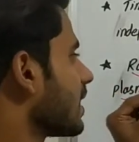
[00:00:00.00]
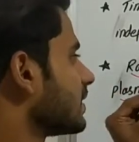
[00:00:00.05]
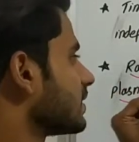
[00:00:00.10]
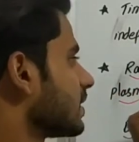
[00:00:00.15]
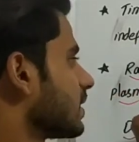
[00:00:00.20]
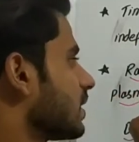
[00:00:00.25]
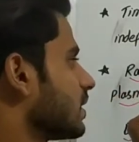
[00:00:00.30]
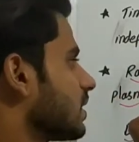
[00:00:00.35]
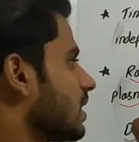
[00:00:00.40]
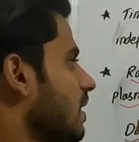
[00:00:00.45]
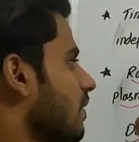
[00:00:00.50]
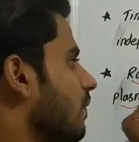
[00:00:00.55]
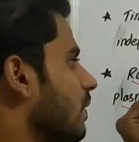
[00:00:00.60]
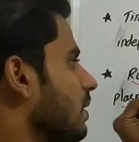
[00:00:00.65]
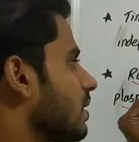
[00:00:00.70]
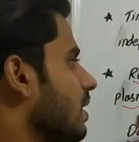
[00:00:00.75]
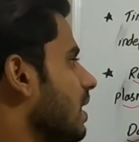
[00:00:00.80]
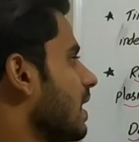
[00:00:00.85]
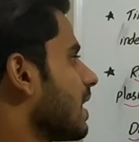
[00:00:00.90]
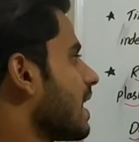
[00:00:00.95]
concentration of
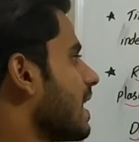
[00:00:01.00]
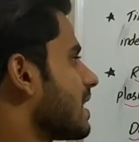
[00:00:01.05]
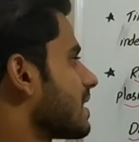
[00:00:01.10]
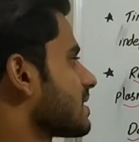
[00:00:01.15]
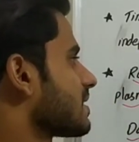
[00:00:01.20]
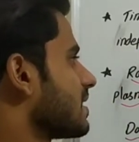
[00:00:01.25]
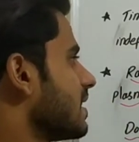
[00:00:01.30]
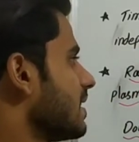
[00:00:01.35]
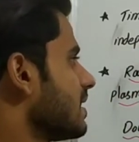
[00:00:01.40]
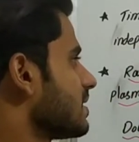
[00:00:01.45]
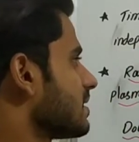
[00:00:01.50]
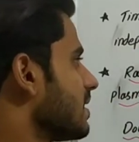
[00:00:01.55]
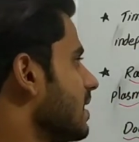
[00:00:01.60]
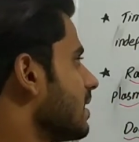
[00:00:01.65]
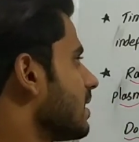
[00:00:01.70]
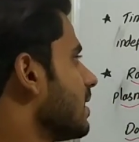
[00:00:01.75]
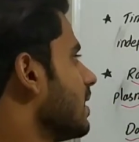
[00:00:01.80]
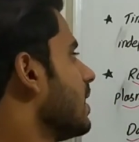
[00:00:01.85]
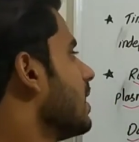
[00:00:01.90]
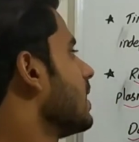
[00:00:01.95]
a drug at steady
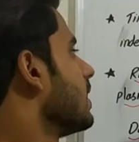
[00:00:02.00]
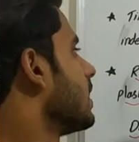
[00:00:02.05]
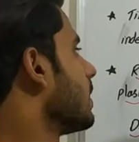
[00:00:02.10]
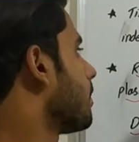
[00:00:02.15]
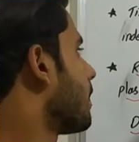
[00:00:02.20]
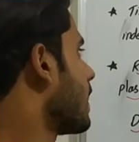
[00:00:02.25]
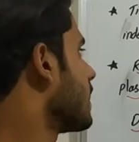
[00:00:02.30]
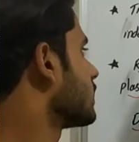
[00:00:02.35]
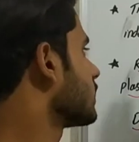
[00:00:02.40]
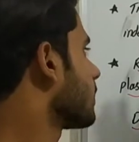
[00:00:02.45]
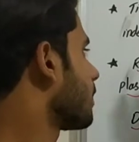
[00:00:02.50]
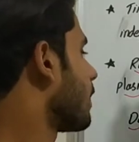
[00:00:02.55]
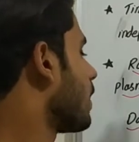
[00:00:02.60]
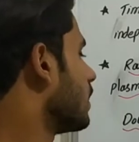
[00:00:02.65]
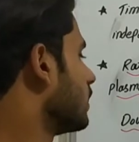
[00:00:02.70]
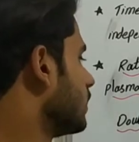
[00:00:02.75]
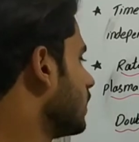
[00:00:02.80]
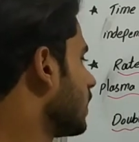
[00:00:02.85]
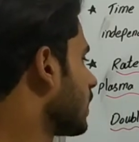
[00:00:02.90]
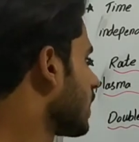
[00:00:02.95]
state depends
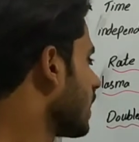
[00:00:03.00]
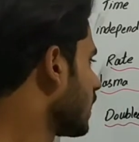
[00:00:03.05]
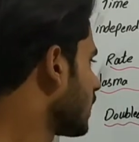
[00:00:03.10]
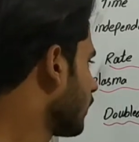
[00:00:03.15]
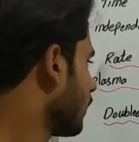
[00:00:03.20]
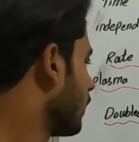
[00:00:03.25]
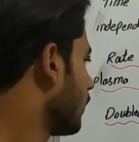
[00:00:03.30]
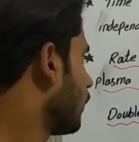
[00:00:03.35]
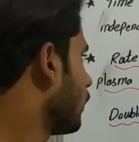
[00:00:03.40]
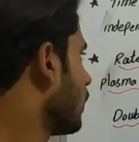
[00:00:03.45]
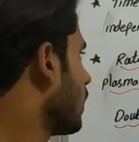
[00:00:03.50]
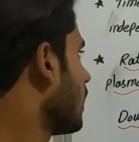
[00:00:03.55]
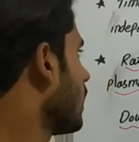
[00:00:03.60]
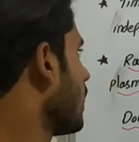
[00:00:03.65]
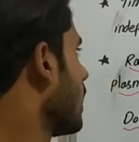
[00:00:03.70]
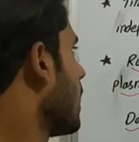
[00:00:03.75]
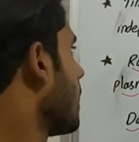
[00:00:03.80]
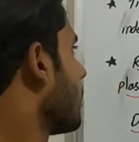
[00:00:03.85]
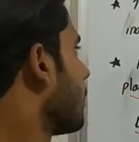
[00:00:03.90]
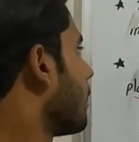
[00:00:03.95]
upon the rate of
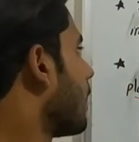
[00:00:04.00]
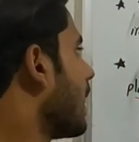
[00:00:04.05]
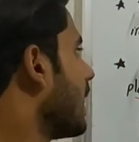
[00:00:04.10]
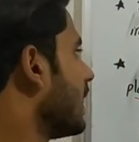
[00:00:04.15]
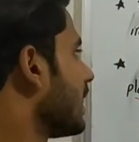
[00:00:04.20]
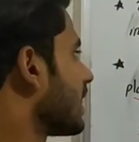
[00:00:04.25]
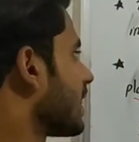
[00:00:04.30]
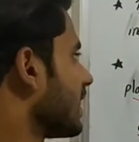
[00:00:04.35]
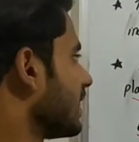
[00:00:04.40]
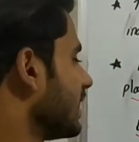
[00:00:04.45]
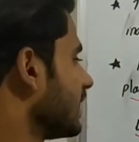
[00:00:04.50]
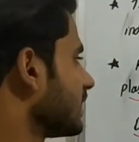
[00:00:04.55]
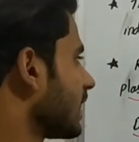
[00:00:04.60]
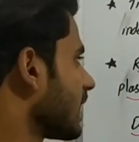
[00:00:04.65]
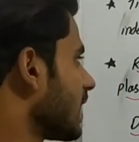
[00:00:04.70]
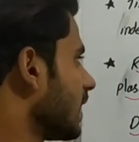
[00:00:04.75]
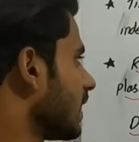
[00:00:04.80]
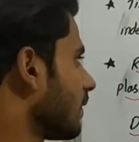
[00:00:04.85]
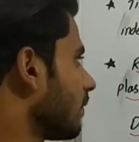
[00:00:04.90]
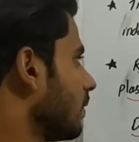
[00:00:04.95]
infusion. By increasing the
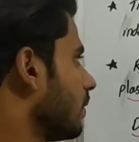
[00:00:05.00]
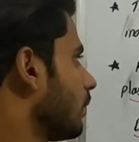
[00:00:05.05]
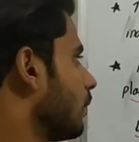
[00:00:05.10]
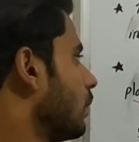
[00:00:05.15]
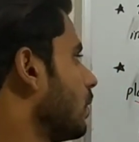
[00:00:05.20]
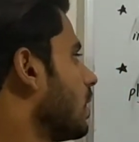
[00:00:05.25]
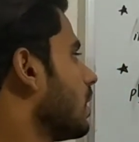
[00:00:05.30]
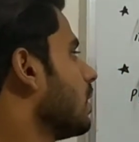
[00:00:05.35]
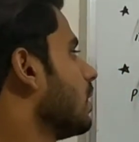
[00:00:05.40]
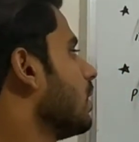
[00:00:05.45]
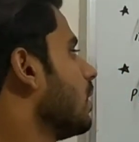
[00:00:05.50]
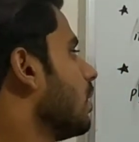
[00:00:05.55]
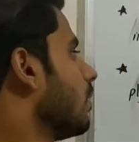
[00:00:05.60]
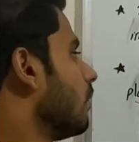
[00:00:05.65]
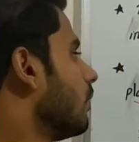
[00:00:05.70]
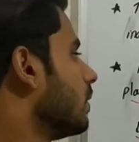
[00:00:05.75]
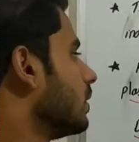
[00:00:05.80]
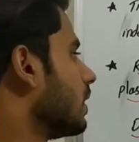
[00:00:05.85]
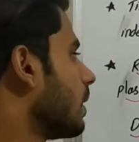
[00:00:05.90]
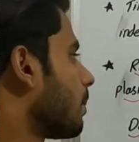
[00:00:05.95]
rate of infusion,
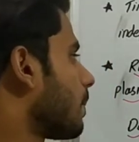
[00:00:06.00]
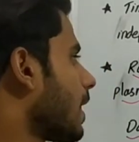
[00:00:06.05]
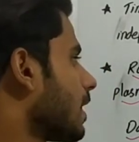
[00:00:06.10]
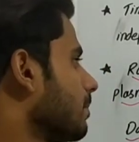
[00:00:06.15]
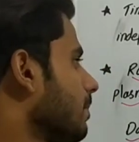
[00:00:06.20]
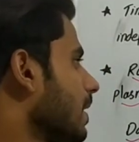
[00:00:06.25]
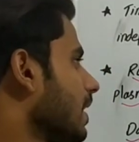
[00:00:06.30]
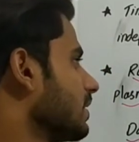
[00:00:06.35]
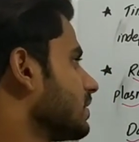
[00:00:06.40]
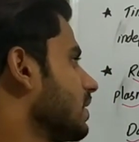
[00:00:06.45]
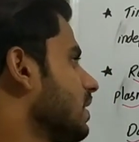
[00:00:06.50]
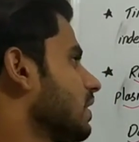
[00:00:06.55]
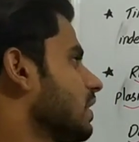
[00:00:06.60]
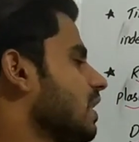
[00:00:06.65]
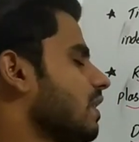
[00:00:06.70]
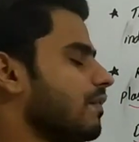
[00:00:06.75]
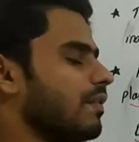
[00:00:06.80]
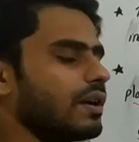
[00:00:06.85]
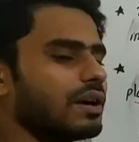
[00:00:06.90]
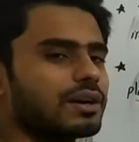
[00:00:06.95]
with the plasma
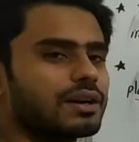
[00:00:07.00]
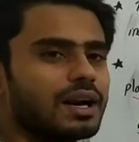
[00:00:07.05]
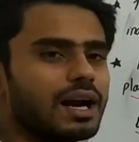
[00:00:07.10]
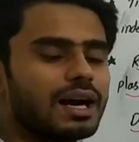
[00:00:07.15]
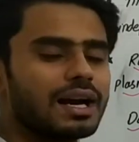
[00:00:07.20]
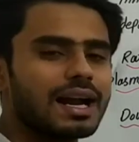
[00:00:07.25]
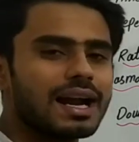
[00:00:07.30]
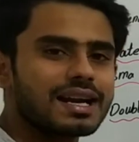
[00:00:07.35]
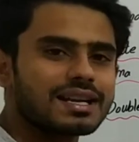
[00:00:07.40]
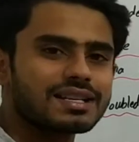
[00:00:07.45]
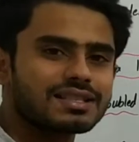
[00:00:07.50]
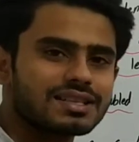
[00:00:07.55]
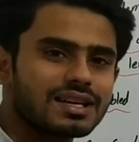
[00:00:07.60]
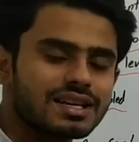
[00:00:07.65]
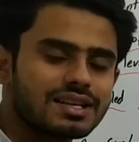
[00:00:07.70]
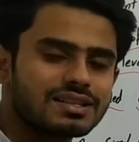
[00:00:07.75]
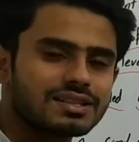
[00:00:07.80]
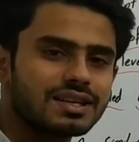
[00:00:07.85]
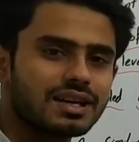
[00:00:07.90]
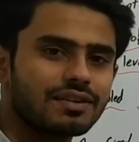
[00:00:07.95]
concentration of a drug at
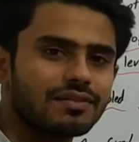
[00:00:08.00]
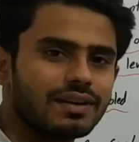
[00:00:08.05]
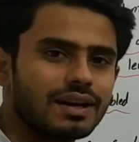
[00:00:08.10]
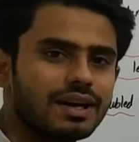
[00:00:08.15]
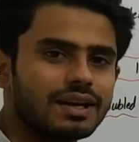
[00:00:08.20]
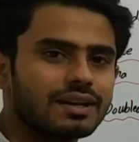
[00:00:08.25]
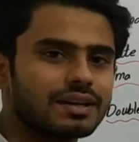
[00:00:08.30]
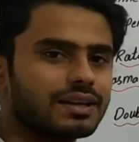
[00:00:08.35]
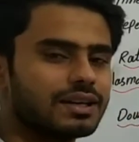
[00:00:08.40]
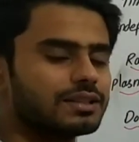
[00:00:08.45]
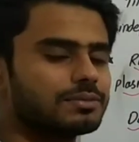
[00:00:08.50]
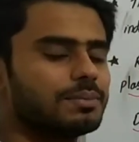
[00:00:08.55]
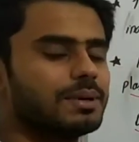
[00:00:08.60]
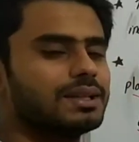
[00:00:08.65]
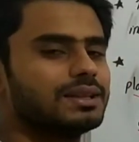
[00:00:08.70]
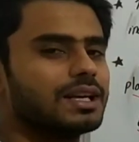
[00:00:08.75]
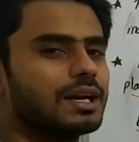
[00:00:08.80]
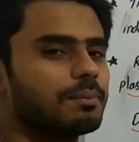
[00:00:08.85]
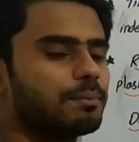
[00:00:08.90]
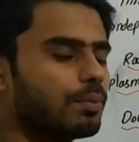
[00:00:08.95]
steady state will increase.
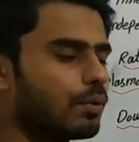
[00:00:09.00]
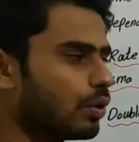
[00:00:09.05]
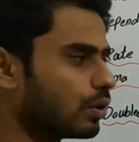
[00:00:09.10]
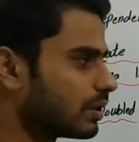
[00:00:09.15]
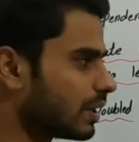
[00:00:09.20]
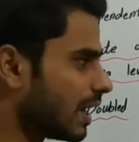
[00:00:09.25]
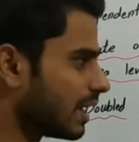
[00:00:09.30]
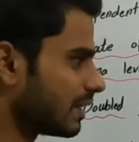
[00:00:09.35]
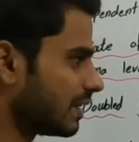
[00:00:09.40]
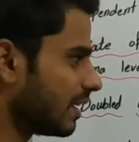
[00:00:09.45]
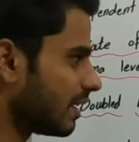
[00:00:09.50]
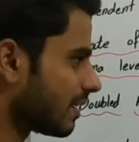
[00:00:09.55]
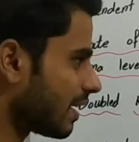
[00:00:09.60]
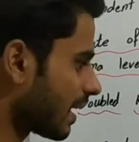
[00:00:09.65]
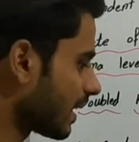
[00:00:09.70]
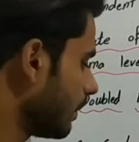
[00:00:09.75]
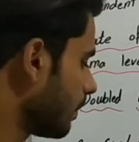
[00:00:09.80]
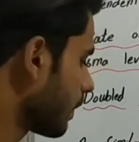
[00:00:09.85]
Mean that both are directly